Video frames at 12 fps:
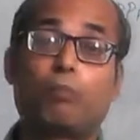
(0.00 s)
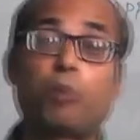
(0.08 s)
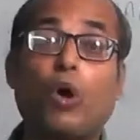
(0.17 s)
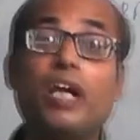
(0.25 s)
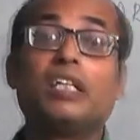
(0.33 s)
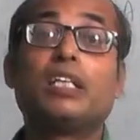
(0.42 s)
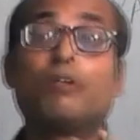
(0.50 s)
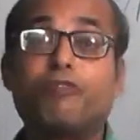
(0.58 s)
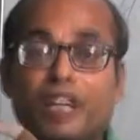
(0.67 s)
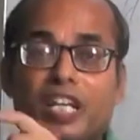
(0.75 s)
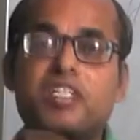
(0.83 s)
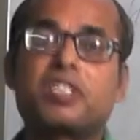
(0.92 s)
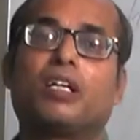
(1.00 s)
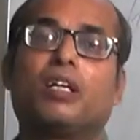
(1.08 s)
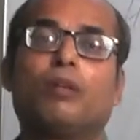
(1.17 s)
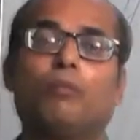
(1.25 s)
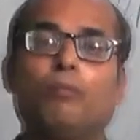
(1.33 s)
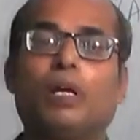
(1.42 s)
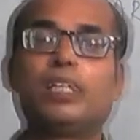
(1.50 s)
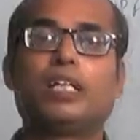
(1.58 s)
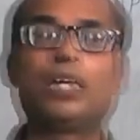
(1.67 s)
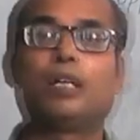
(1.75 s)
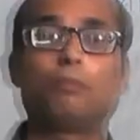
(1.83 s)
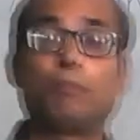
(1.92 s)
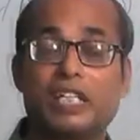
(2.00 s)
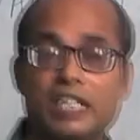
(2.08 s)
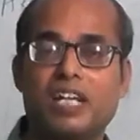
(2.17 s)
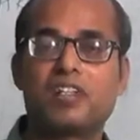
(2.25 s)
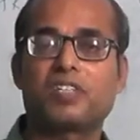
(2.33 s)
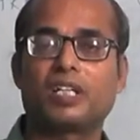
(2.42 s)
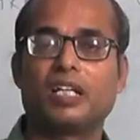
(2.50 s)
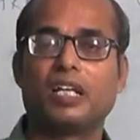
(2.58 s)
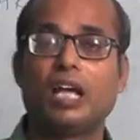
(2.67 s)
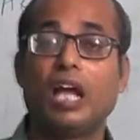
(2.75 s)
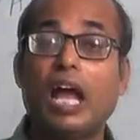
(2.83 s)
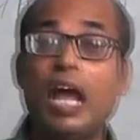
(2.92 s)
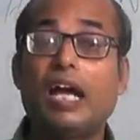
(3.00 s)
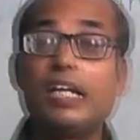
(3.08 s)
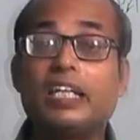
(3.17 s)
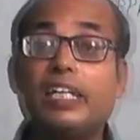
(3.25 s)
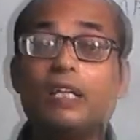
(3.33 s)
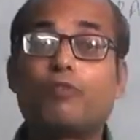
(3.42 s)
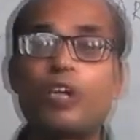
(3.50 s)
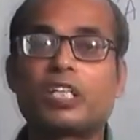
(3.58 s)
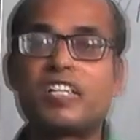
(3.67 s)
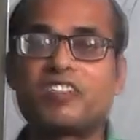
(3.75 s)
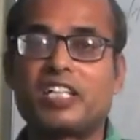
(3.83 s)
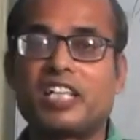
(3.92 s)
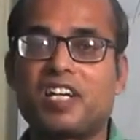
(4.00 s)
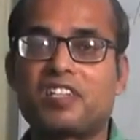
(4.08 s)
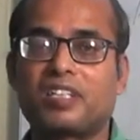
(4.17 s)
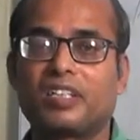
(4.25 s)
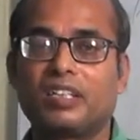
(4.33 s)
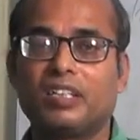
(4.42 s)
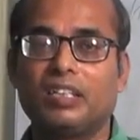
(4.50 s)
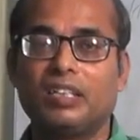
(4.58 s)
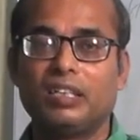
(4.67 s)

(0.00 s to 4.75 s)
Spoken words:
plowing the fields by the peasants and digging for the treasures,